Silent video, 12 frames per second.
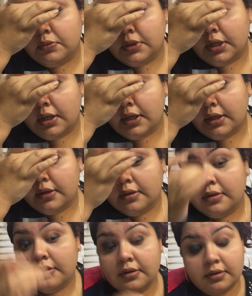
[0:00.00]
one eye.
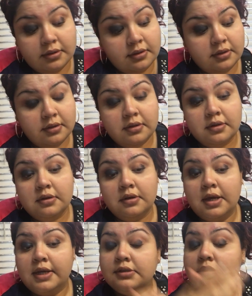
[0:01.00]

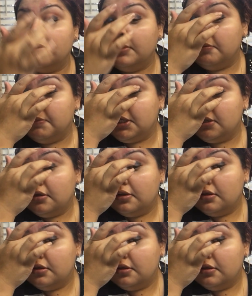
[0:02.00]
You guys know what I mean.